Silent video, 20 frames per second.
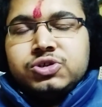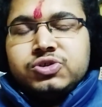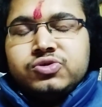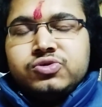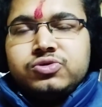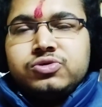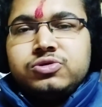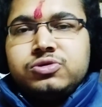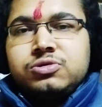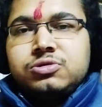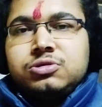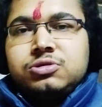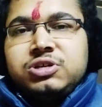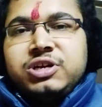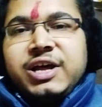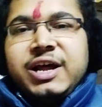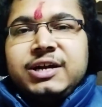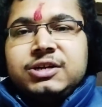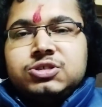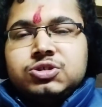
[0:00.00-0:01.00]
So
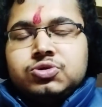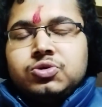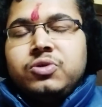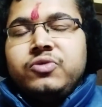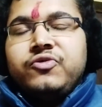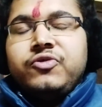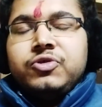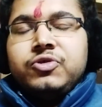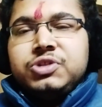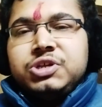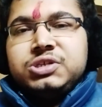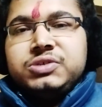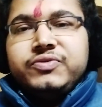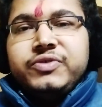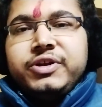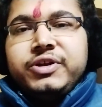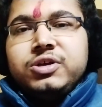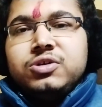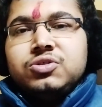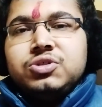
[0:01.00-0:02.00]
that's all for this
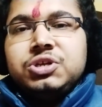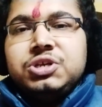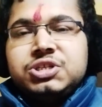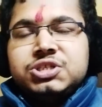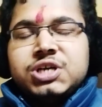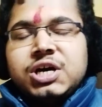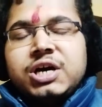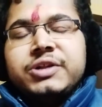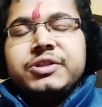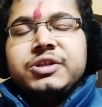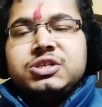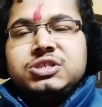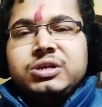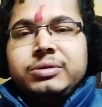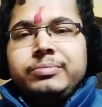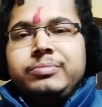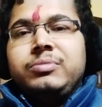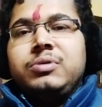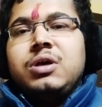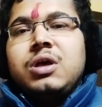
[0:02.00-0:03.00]
video. These are
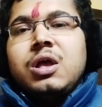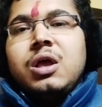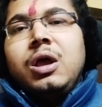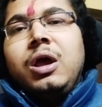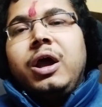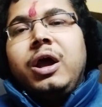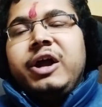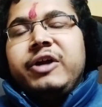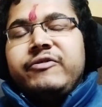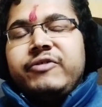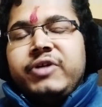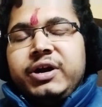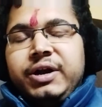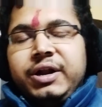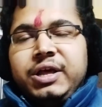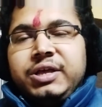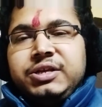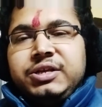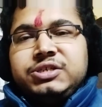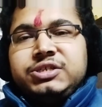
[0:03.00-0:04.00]
some
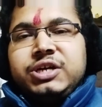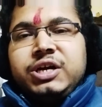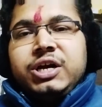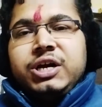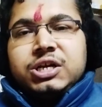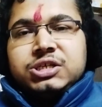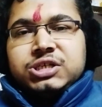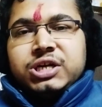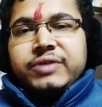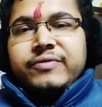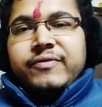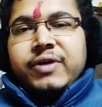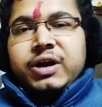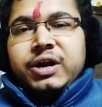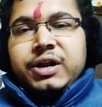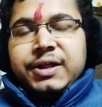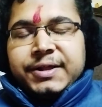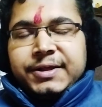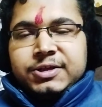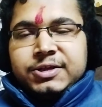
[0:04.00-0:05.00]
advantages and
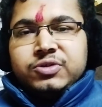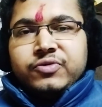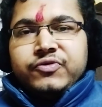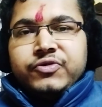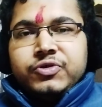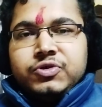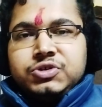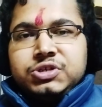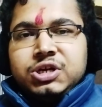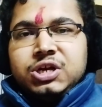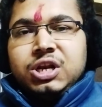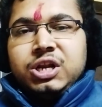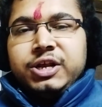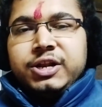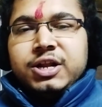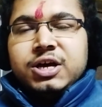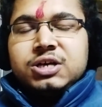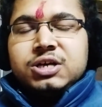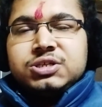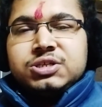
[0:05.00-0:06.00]
disadvantages of using
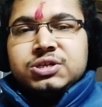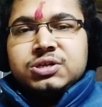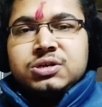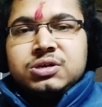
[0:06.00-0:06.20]
Linux.